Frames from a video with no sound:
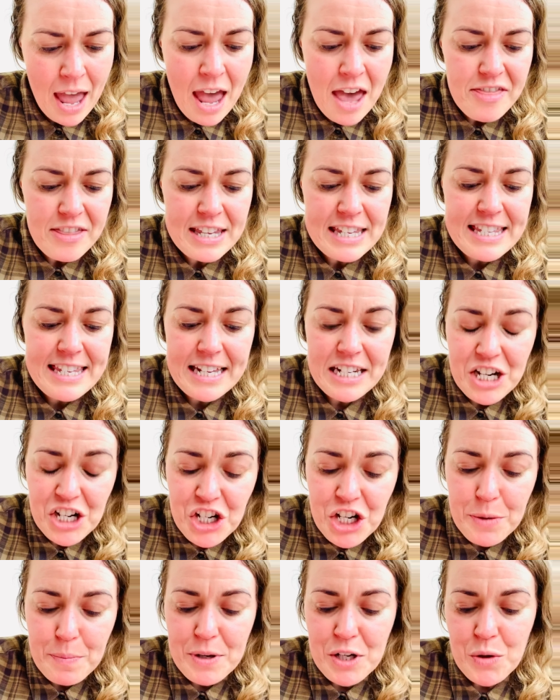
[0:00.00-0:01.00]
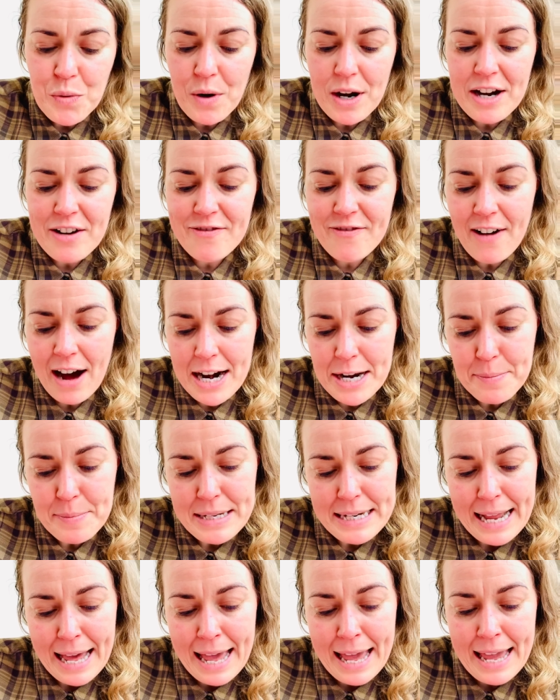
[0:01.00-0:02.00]
The synergy between
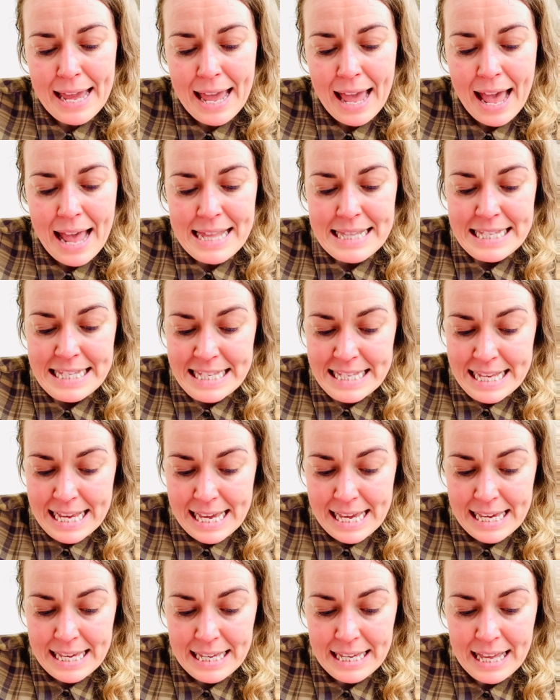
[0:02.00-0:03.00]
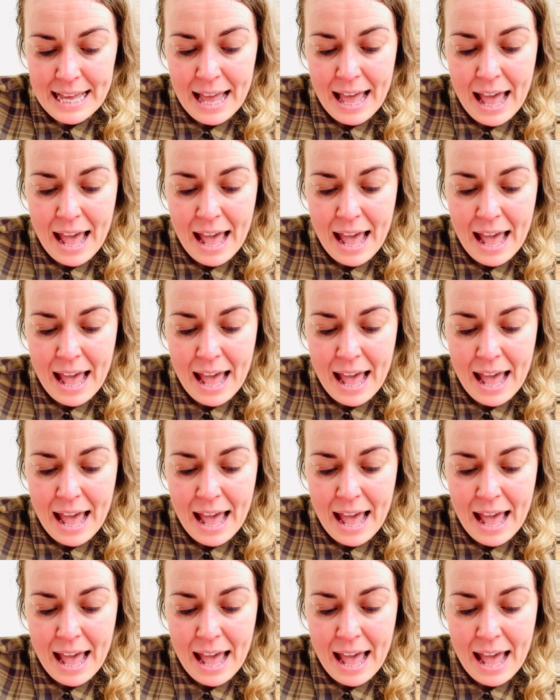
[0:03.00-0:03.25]
vitamin A and C